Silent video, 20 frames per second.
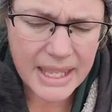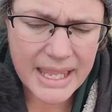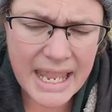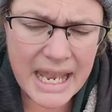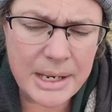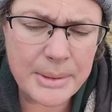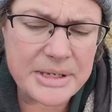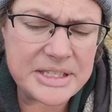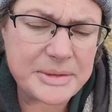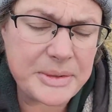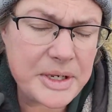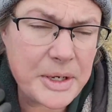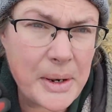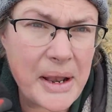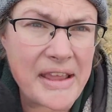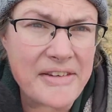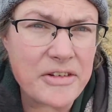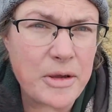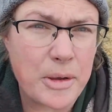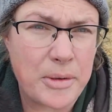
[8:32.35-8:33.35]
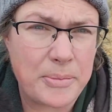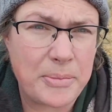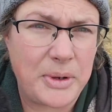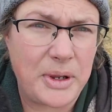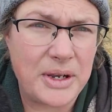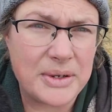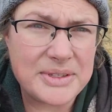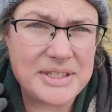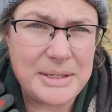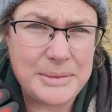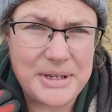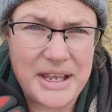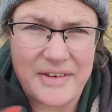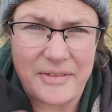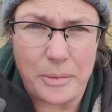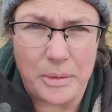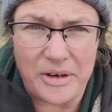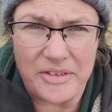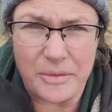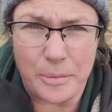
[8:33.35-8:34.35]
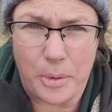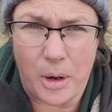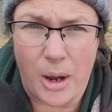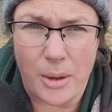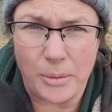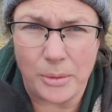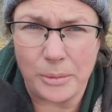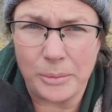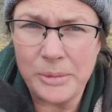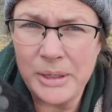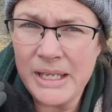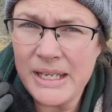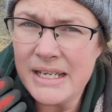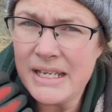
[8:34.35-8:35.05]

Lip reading: Anyways, we don't seem to have a bit of a problem